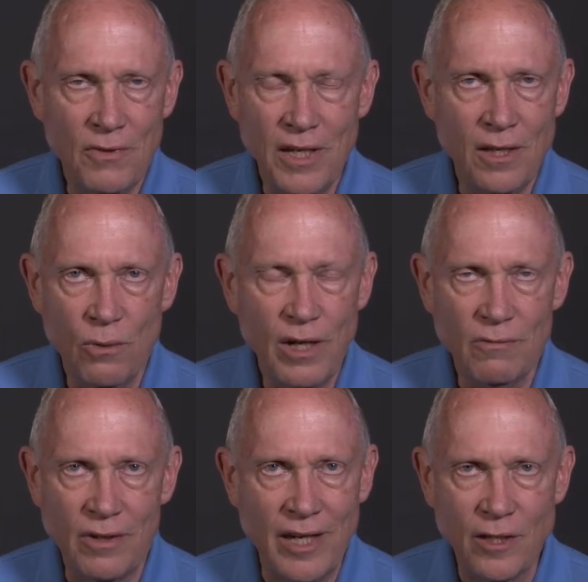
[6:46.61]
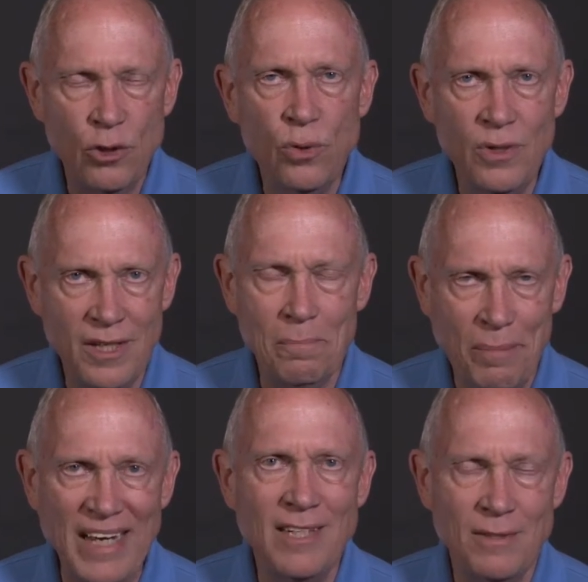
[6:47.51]
get in the way of a raccoon and it
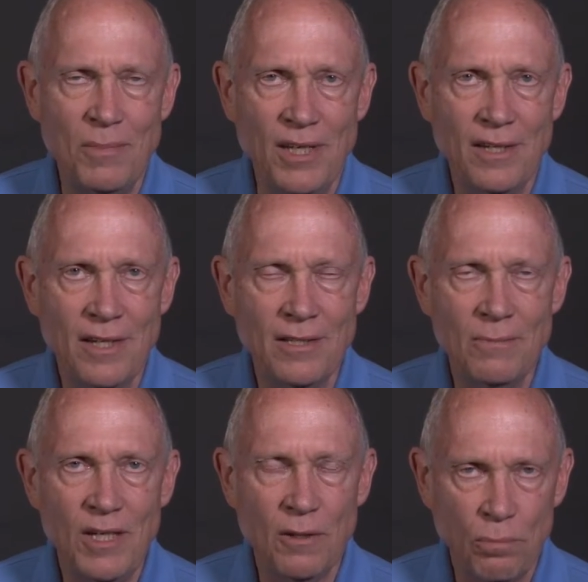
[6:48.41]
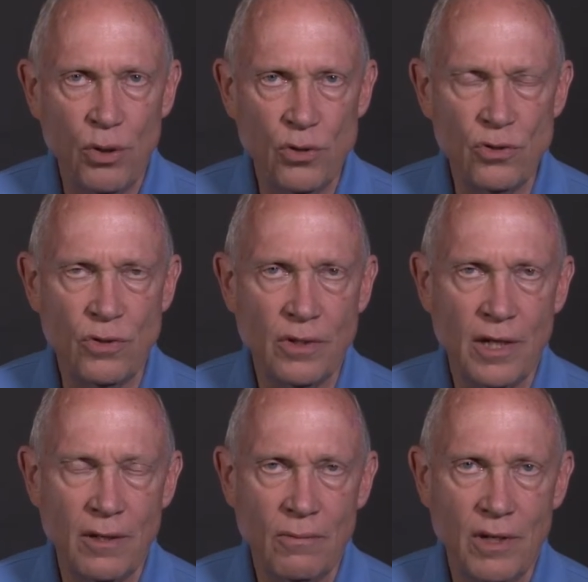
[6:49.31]
bites me, it does me in a personal
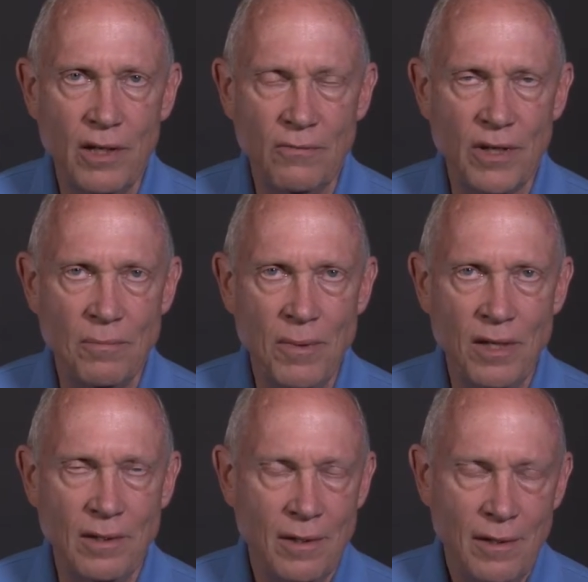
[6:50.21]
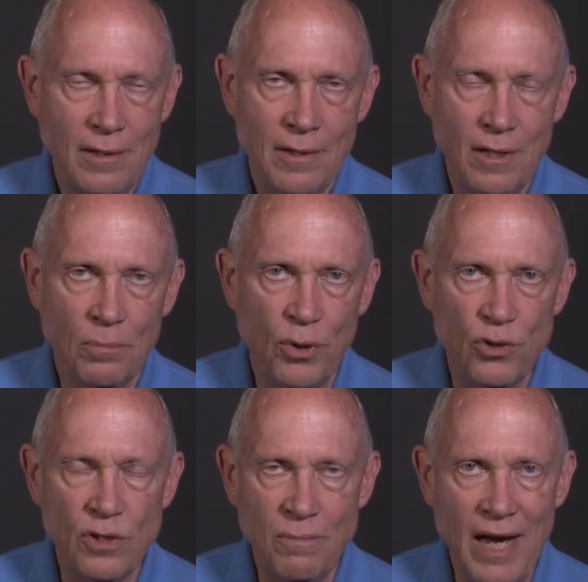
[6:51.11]
kind of way. If I make a
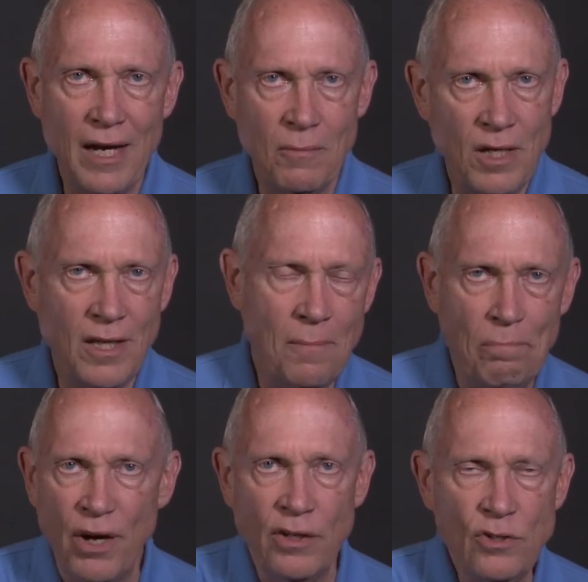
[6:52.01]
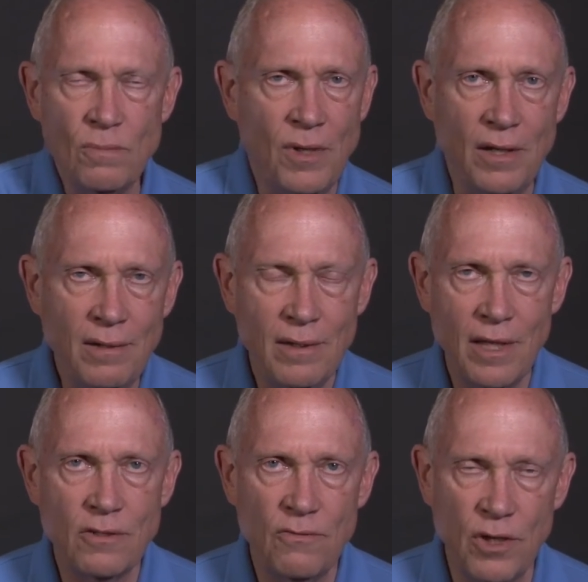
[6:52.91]
person mad at me and they punch me,
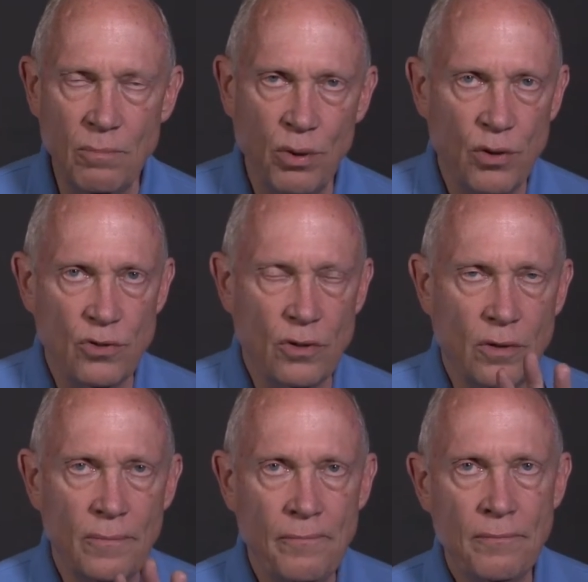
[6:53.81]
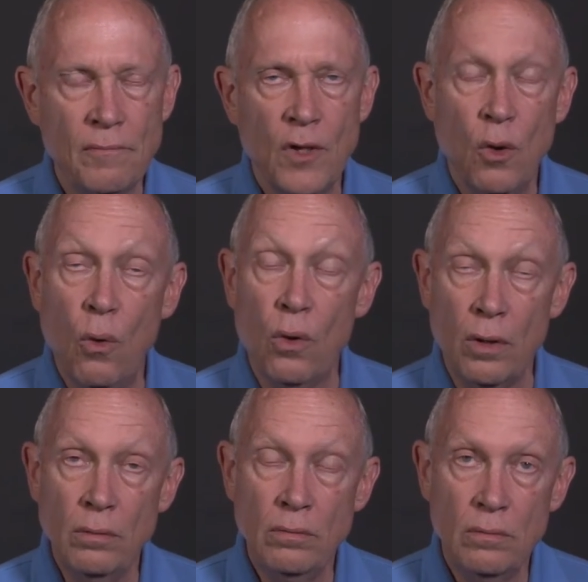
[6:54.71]
that's very personal.
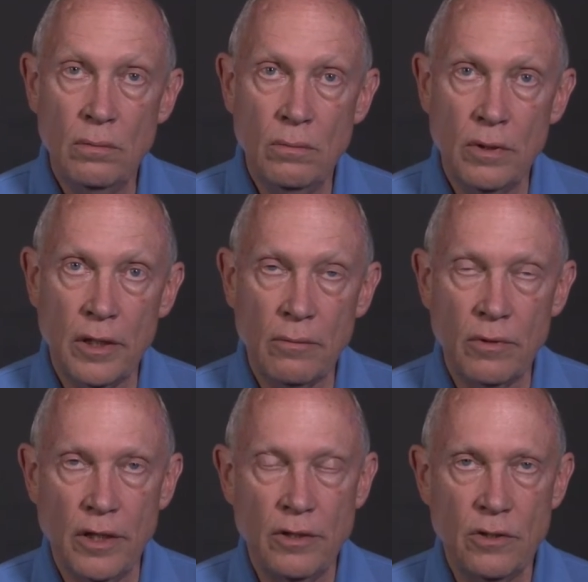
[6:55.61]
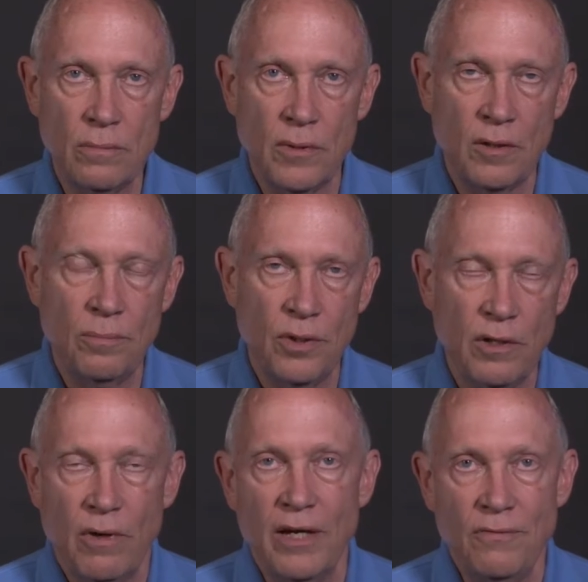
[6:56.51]
Or when I relate to my pretty
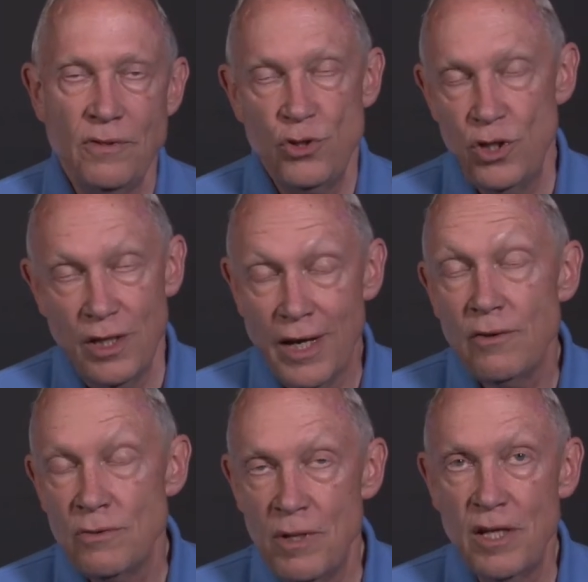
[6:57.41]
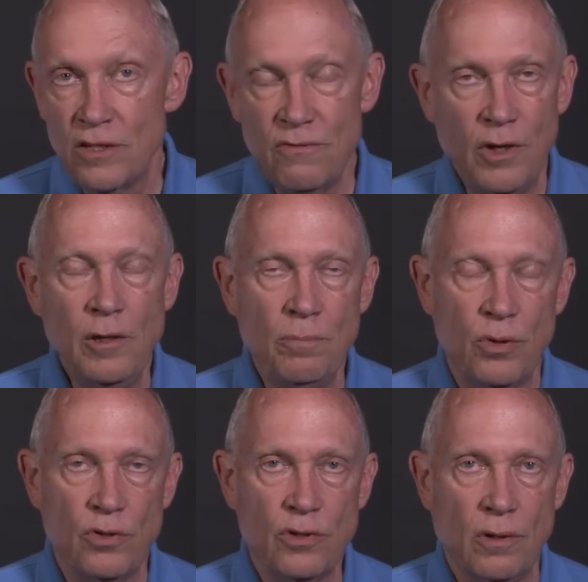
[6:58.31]
wife and she loves me, that's very
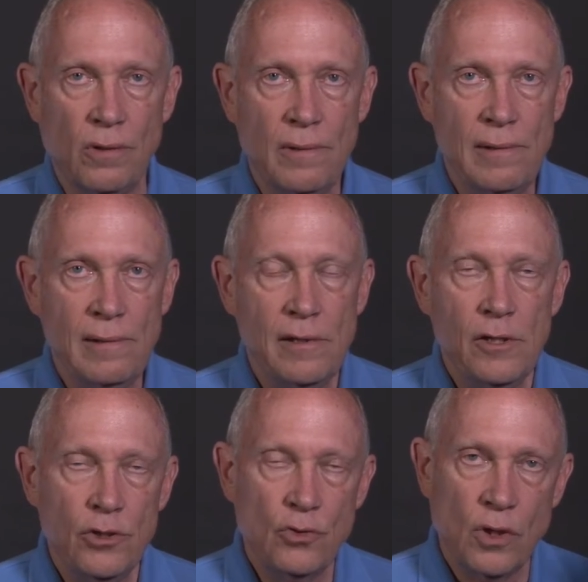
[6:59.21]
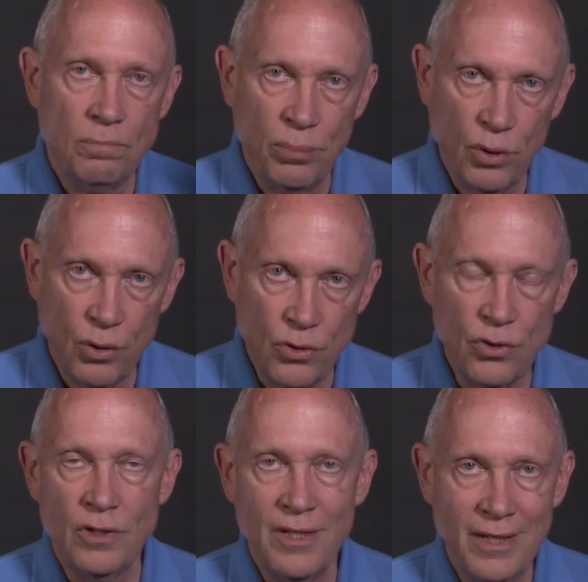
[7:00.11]
personal. So a
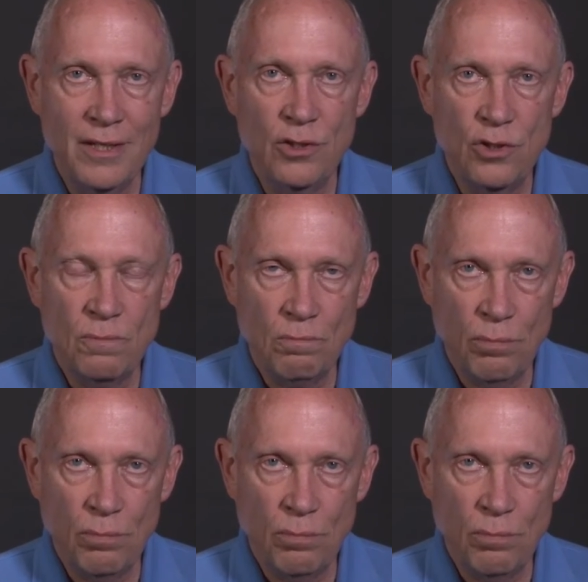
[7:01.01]
person is